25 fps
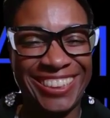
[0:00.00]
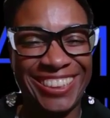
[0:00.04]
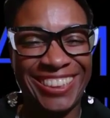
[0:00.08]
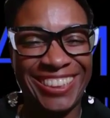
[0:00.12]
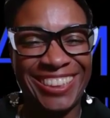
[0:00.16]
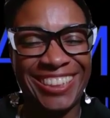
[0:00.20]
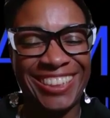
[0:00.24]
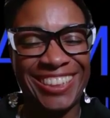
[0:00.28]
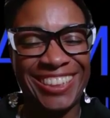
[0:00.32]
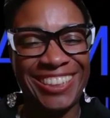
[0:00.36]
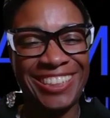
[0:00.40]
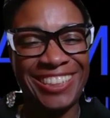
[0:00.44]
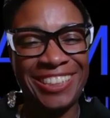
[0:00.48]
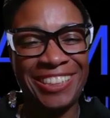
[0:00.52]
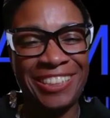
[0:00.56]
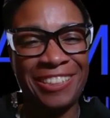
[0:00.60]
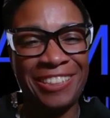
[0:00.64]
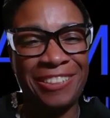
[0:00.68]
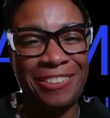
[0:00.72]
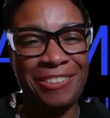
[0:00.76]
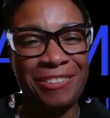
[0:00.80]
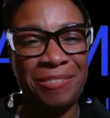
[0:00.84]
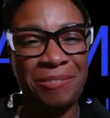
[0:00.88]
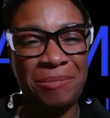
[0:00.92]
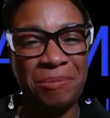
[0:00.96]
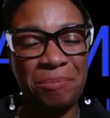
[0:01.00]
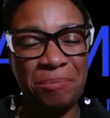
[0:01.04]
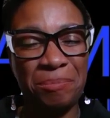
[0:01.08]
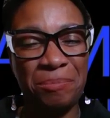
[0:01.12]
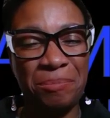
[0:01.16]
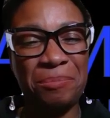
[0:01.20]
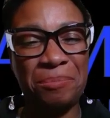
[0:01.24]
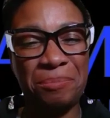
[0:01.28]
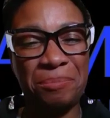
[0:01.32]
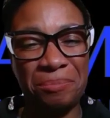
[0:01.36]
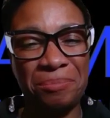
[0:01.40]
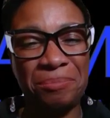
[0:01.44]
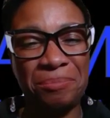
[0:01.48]

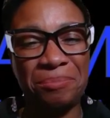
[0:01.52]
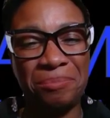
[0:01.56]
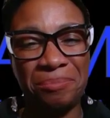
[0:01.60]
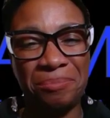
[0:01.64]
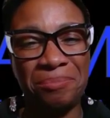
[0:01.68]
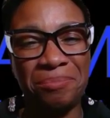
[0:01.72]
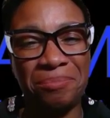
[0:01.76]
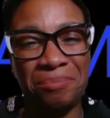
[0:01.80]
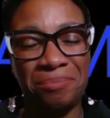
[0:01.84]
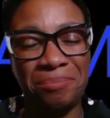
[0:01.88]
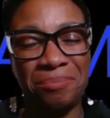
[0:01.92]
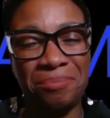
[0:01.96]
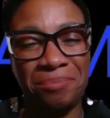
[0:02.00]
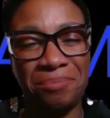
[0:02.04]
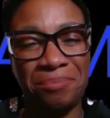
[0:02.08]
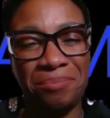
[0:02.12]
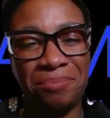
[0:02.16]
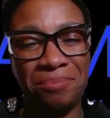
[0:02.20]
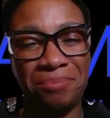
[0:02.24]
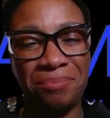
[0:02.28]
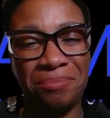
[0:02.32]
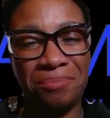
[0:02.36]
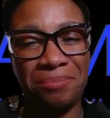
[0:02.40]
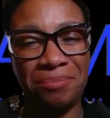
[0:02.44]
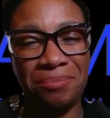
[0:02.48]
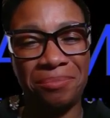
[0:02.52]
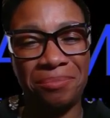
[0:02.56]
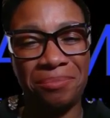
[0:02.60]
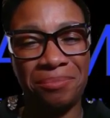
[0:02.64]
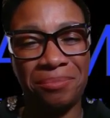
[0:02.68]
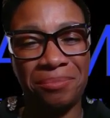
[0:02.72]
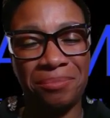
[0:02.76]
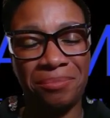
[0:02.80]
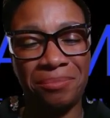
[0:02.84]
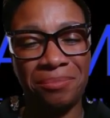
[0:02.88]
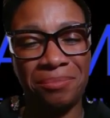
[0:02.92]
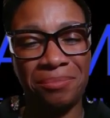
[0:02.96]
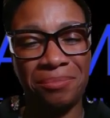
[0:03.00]

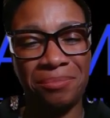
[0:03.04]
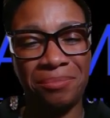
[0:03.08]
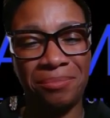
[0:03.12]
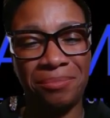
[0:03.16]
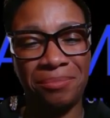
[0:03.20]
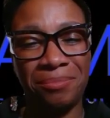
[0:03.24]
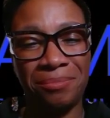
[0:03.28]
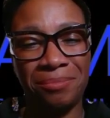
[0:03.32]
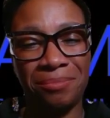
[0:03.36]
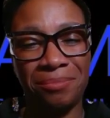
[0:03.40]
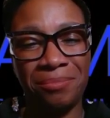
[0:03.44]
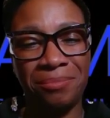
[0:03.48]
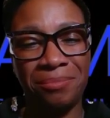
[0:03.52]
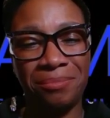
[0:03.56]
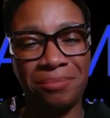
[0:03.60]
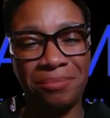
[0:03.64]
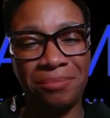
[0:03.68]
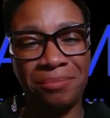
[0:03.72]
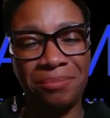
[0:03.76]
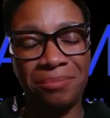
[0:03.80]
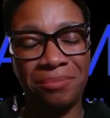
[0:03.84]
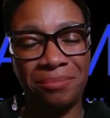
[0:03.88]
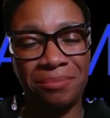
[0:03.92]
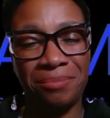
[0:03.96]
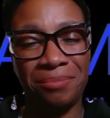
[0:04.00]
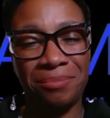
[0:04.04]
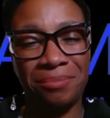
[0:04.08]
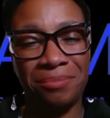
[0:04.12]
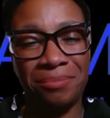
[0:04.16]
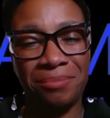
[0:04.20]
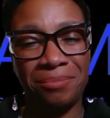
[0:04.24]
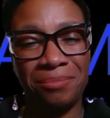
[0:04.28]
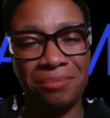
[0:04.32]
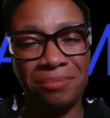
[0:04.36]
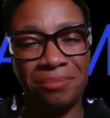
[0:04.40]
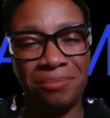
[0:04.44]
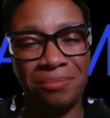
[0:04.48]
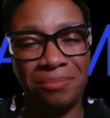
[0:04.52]

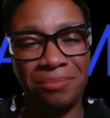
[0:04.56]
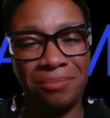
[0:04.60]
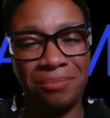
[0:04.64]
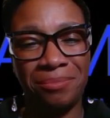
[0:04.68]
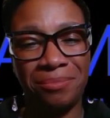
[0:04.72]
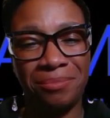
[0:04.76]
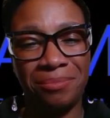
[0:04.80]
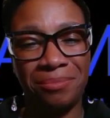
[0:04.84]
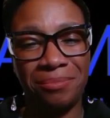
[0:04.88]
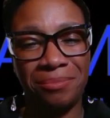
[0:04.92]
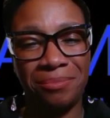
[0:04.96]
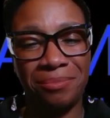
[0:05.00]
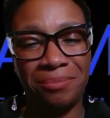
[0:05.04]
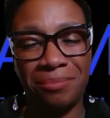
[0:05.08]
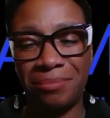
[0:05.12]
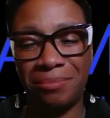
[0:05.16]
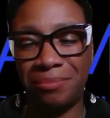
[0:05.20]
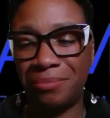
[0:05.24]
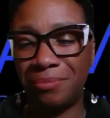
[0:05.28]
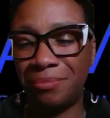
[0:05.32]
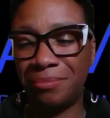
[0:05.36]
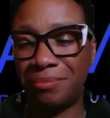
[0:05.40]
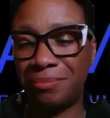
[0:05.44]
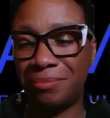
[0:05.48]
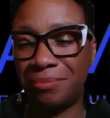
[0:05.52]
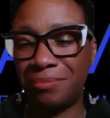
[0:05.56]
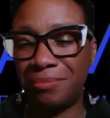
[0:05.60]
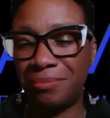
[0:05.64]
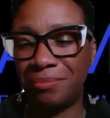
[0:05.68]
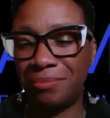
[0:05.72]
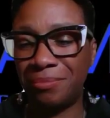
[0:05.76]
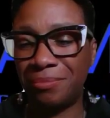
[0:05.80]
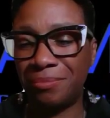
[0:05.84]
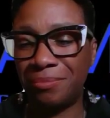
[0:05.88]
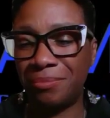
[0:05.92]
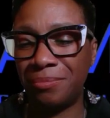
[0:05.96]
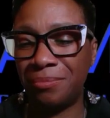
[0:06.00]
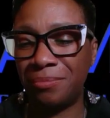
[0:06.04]

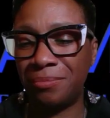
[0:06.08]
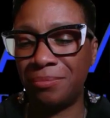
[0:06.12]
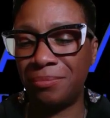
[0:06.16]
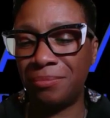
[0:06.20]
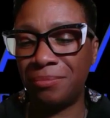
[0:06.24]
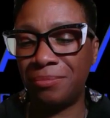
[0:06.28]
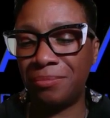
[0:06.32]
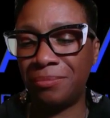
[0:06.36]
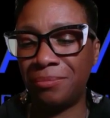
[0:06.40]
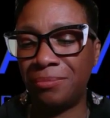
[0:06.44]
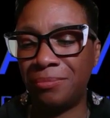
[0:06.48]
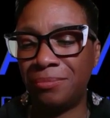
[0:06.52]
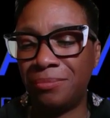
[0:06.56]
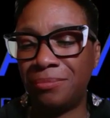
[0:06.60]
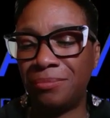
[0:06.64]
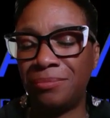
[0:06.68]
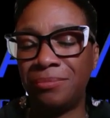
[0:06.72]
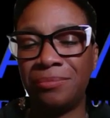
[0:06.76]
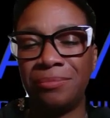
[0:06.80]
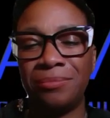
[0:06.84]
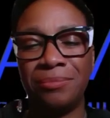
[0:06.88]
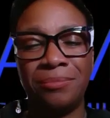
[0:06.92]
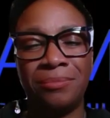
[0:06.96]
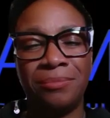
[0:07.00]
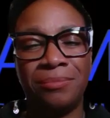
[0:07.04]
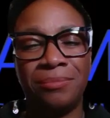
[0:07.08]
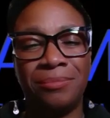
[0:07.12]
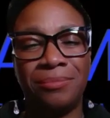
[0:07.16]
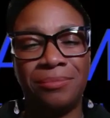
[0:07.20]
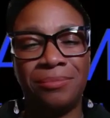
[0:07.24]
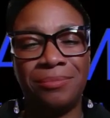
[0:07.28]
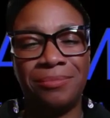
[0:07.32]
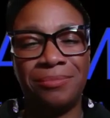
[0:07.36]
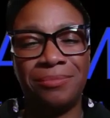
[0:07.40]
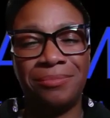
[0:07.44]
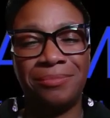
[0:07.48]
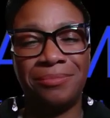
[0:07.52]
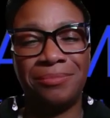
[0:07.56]

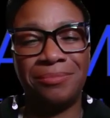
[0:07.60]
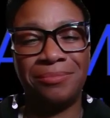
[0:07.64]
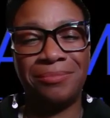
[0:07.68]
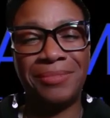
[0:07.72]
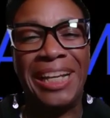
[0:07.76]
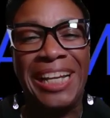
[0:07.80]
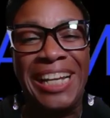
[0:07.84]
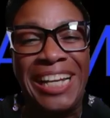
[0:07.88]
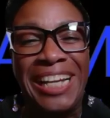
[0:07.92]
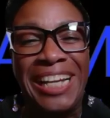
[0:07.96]
No words are spoken by the person on screen.